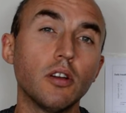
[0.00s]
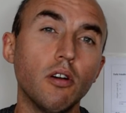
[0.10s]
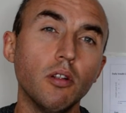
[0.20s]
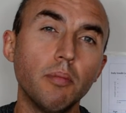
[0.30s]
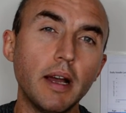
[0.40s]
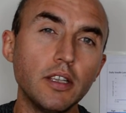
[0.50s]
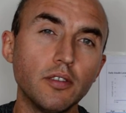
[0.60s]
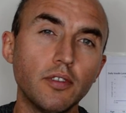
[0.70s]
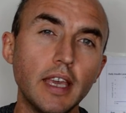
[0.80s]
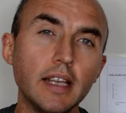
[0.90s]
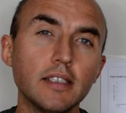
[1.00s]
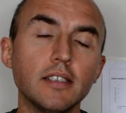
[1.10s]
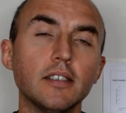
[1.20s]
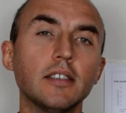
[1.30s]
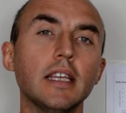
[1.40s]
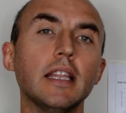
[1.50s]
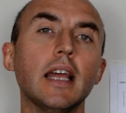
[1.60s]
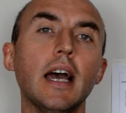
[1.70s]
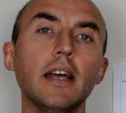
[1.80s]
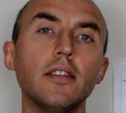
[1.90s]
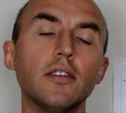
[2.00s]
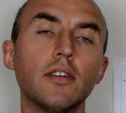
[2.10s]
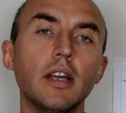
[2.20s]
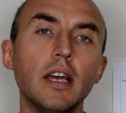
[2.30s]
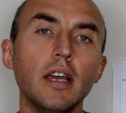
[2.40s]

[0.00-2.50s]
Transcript: a whole bunch of cancers and other